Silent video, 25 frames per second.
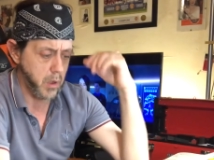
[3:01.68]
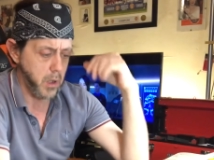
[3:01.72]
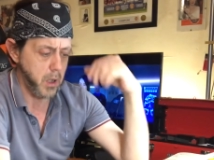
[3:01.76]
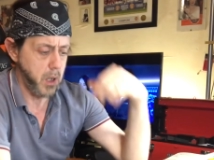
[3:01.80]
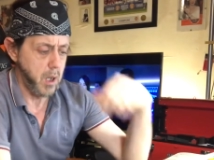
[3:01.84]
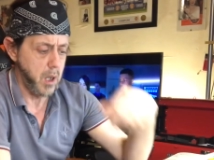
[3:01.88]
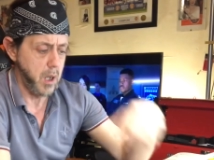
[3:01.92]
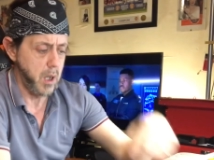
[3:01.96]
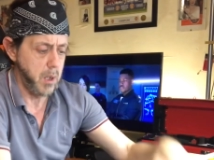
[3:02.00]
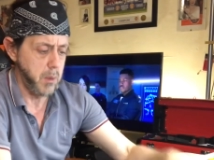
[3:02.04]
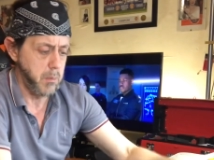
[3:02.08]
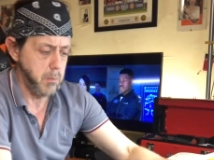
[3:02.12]

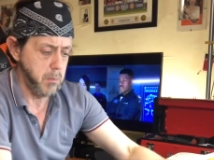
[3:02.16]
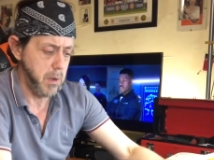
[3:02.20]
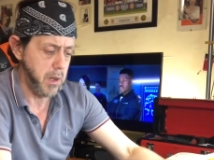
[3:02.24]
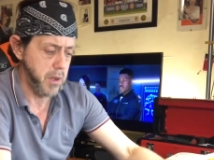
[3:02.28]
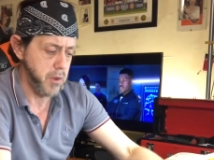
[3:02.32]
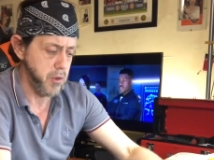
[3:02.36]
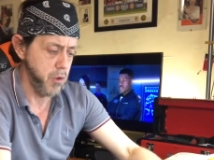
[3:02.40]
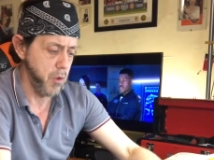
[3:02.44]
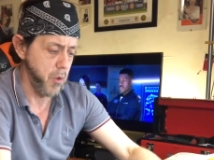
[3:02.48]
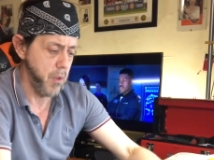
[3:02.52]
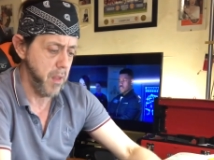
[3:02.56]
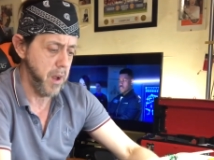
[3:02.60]
I
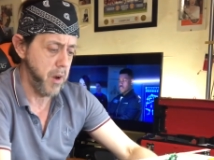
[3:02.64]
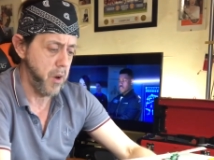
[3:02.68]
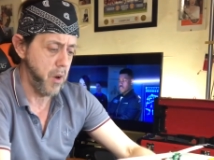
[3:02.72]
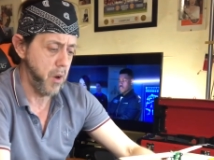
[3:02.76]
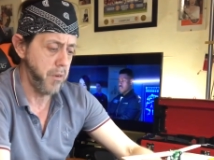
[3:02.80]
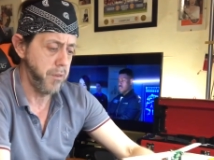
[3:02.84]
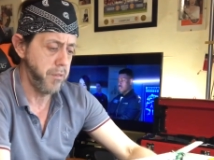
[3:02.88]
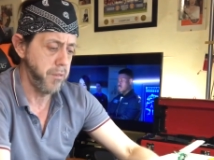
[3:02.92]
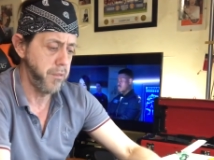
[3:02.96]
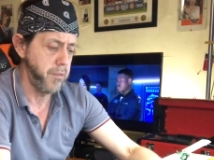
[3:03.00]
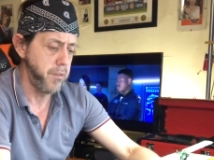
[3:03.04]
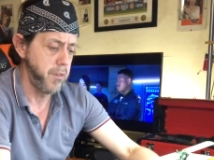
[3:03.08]
took that
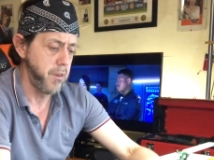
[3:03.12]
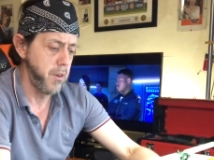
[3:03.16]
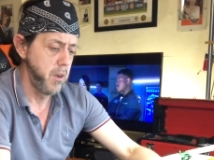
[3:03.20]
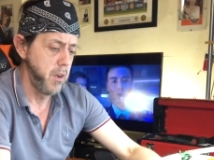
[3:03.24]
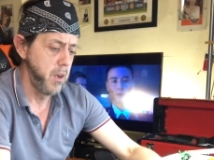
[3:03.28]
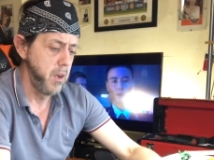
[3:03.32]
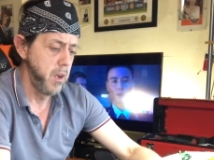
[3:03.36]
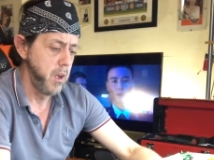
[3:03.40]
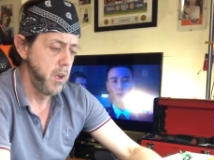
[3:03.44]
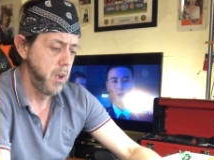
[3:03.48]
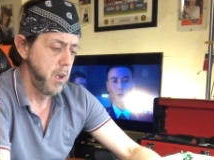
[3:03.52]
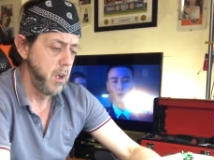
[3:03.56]
off
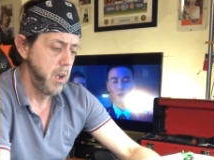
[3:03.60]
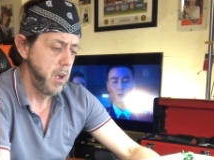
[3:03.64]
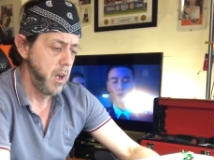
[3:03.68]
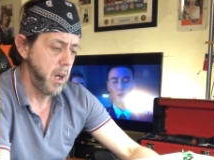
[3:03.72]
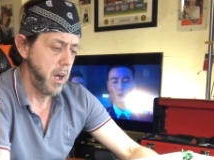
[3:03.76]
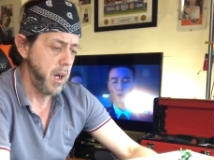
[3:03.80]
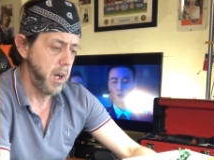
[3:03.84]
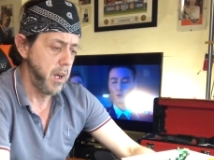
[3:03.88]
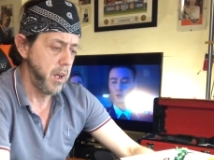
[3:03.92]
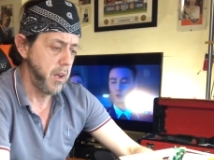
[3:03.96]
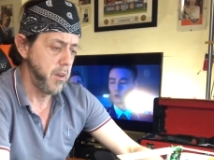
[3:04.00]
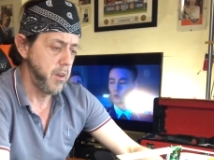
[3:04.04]

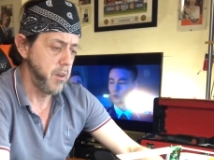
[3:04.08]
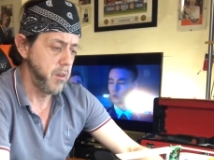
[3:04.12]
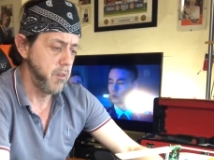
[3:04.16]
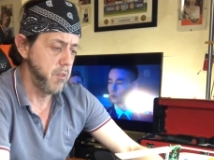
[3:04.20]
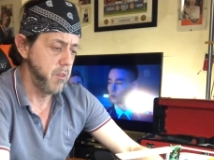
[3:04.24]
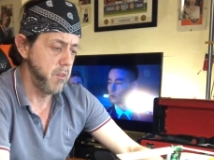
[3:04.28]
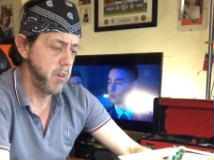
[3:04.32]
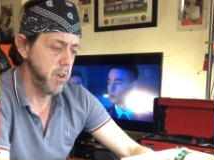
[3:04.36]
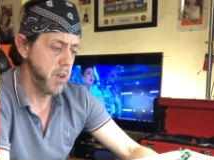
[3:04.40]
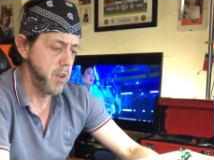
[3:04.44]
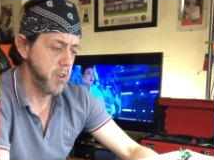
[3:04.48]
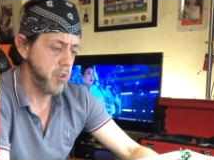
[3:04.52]
and
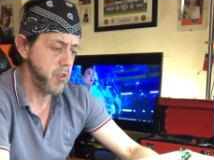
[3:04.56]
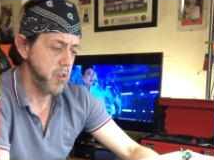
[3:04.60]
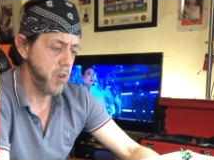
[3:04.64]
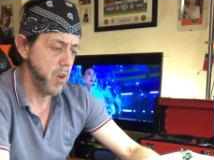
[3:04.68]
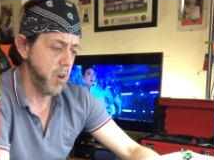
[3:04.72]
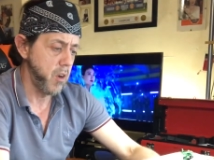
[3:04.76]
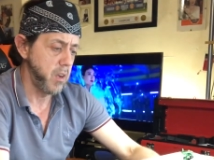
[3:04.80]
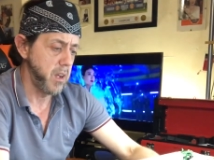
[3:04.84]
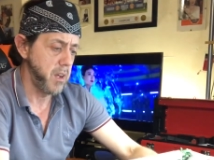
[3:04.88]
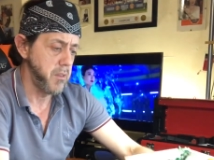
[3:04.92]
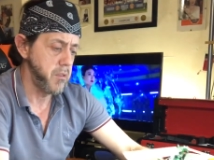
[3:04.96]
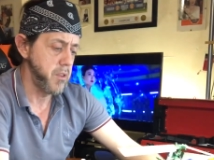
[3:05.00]

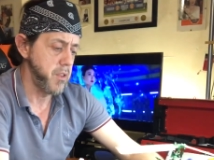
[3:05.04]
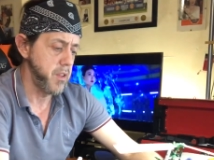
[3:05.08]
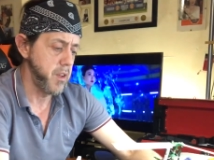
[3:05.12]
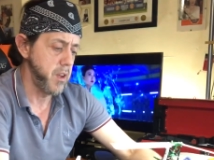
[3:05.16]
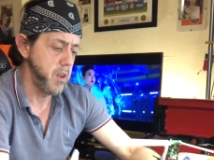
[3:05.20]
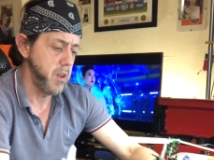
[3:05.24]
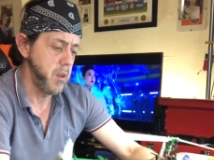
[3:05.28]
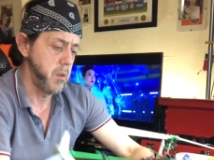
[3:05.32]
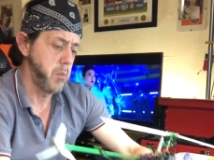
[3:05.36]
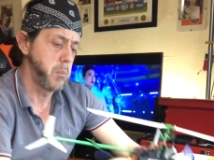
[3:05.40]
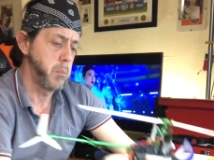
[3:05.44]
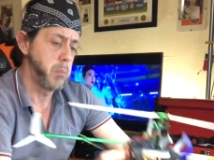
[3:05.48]
reinstalled
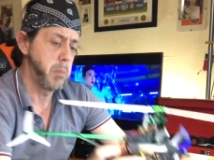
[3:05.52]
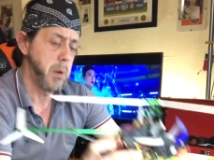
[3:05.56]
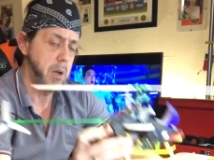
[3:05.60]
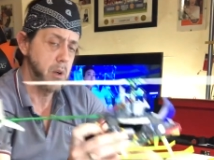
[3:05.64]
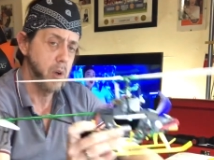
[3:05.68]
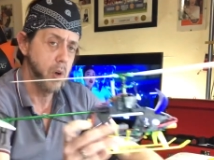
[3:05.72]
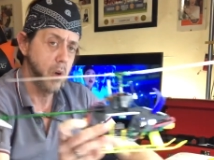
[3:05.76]
everything back